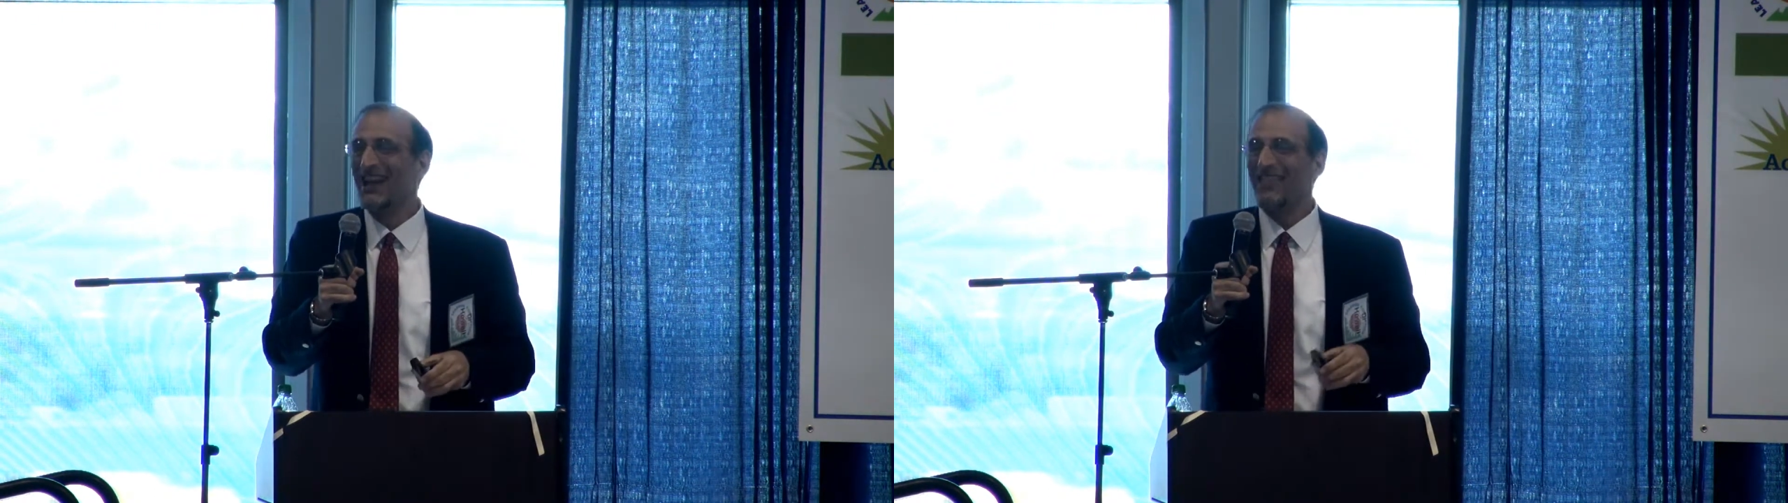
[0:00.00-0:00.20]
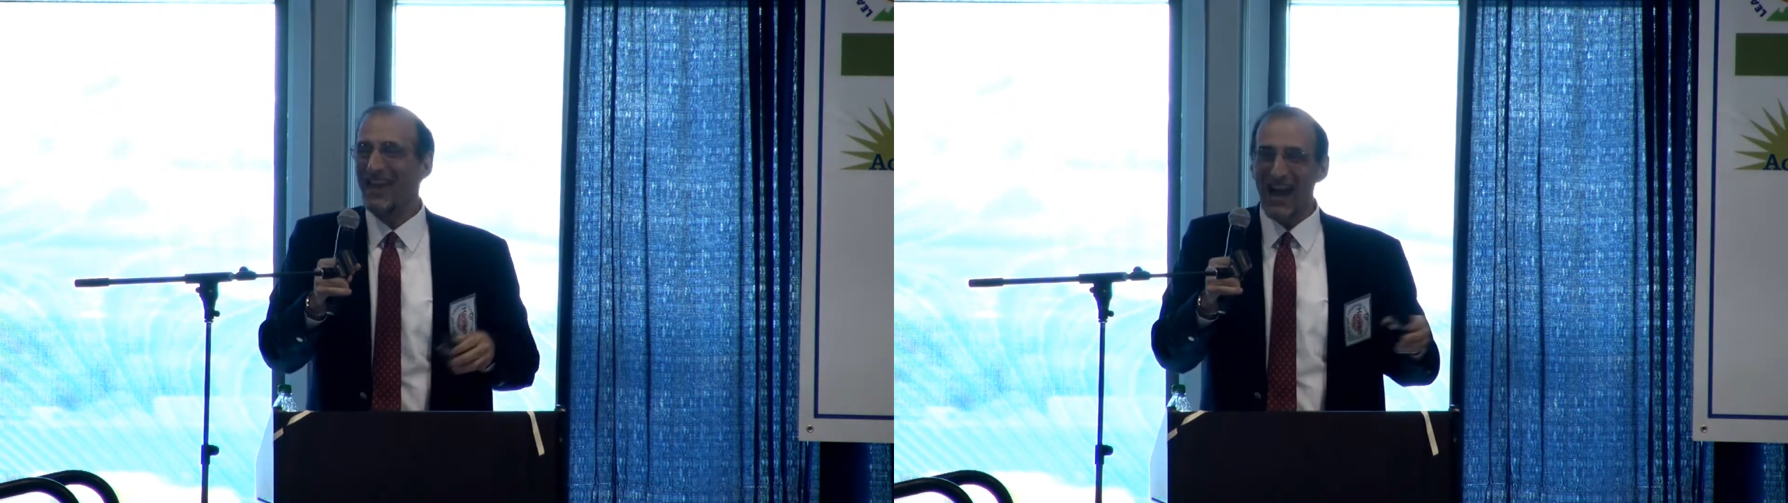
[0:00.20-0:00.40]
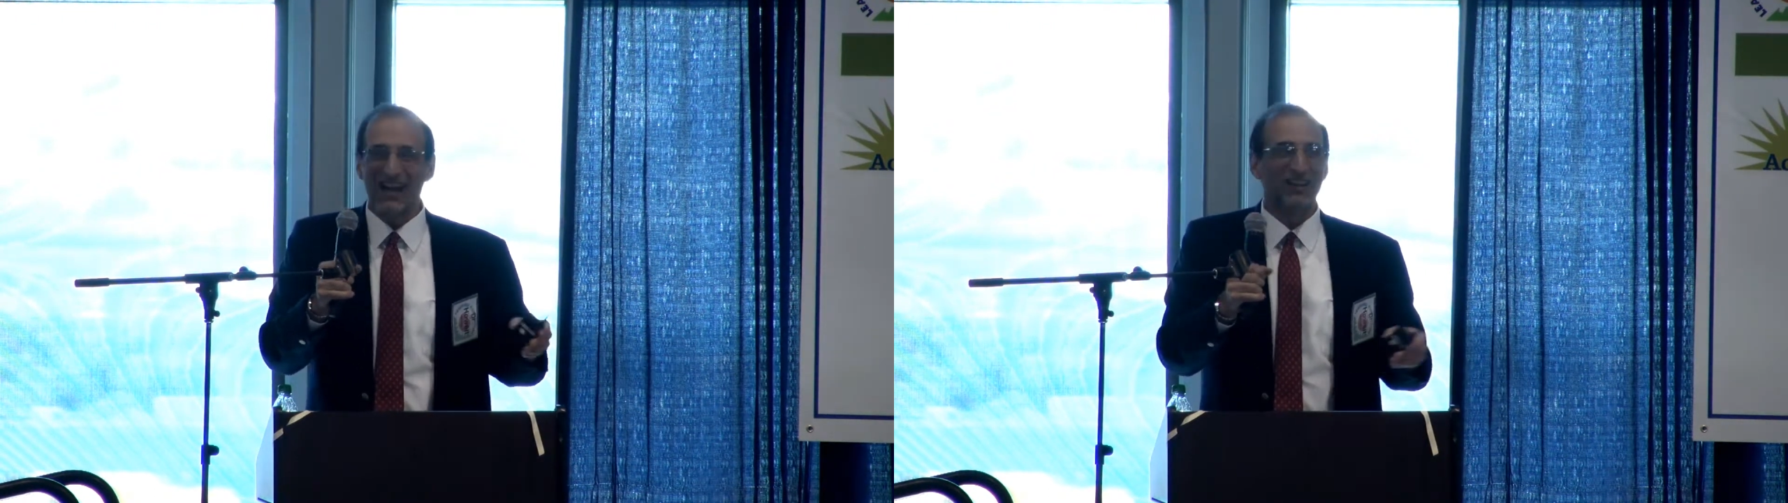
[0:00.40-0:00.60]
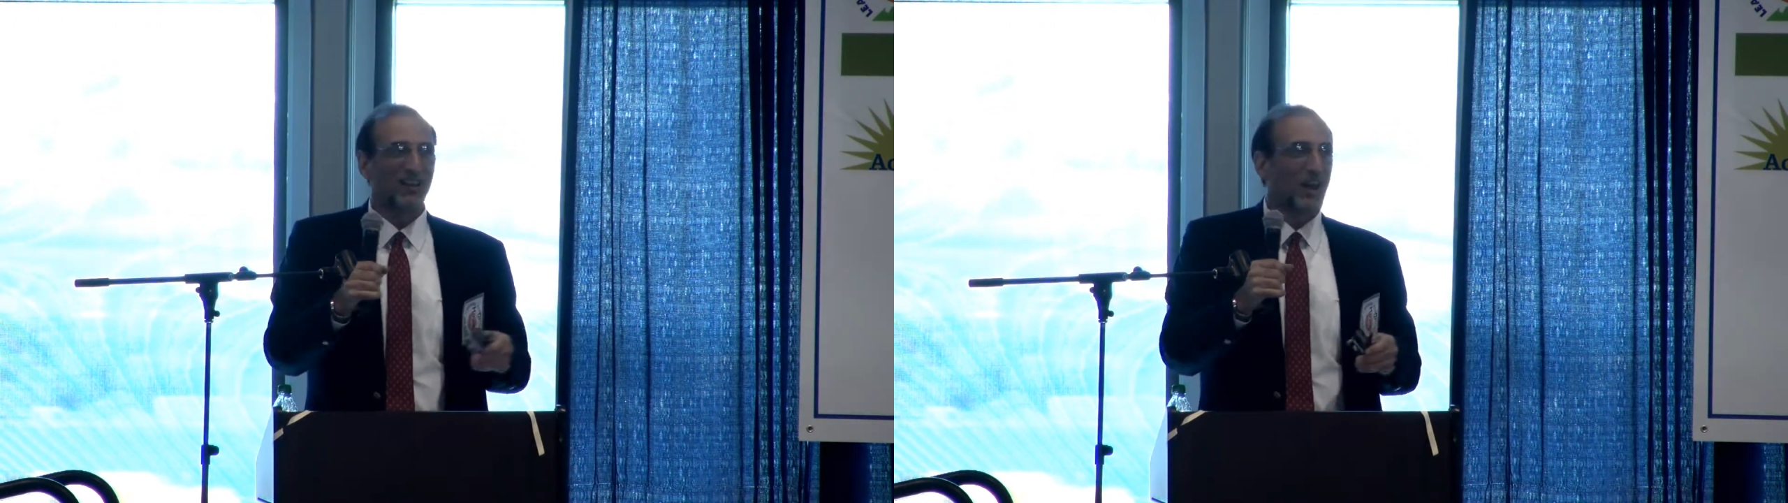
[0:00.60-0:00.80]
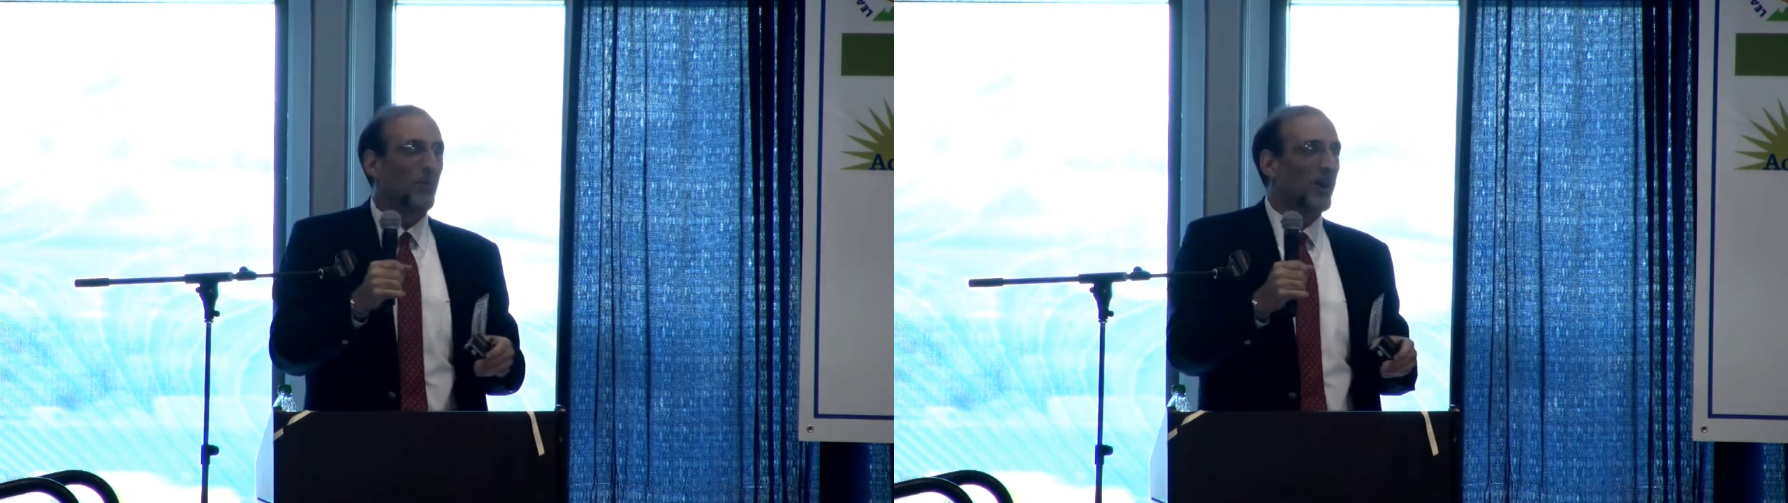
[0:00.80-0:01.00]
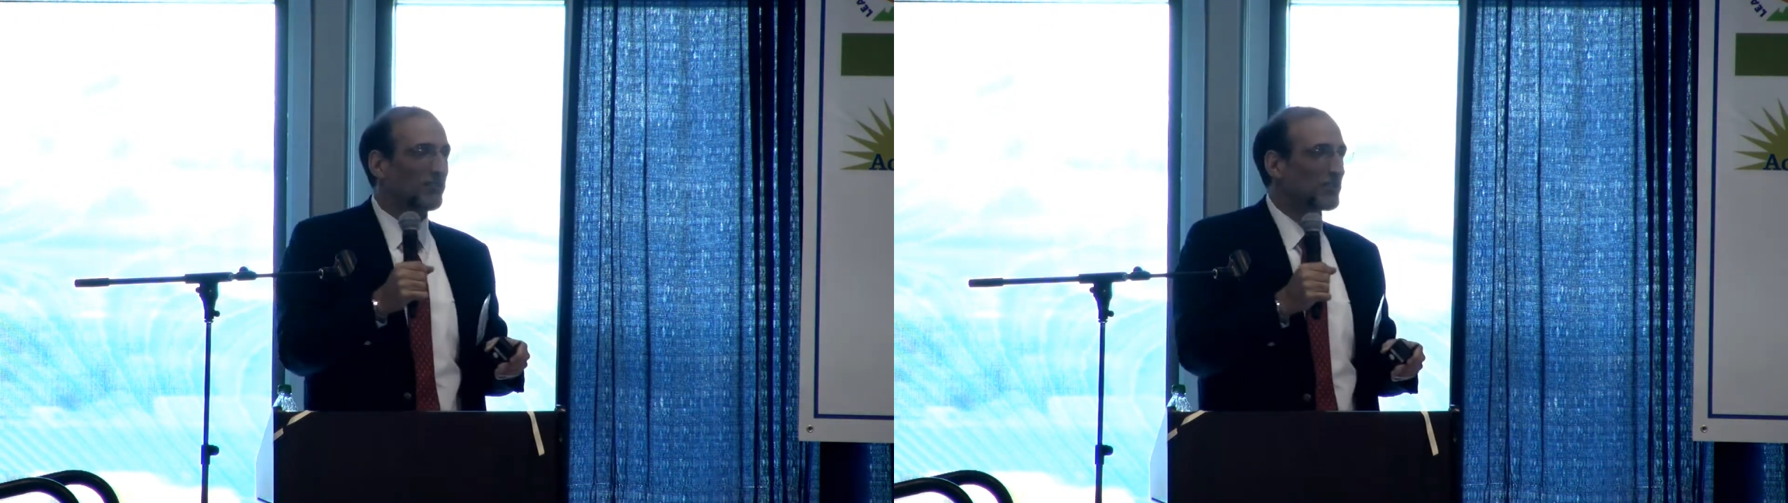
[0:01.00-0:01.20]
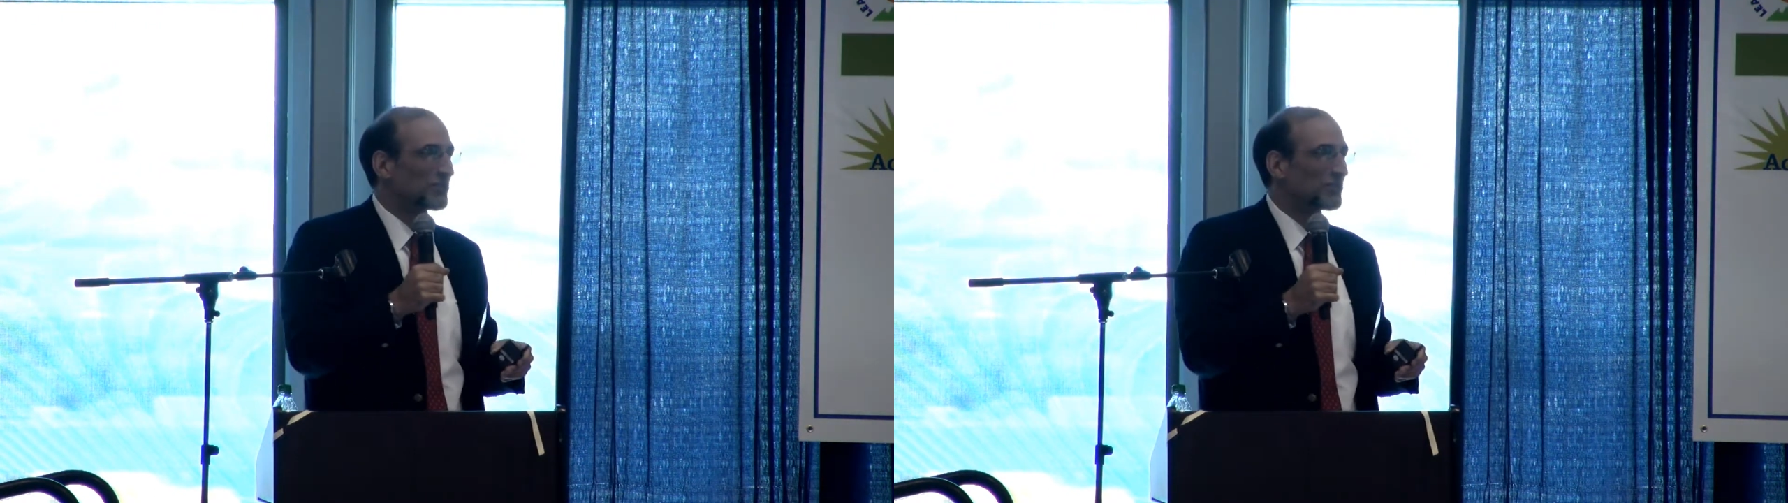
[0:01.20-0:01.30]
they honor a couple hundred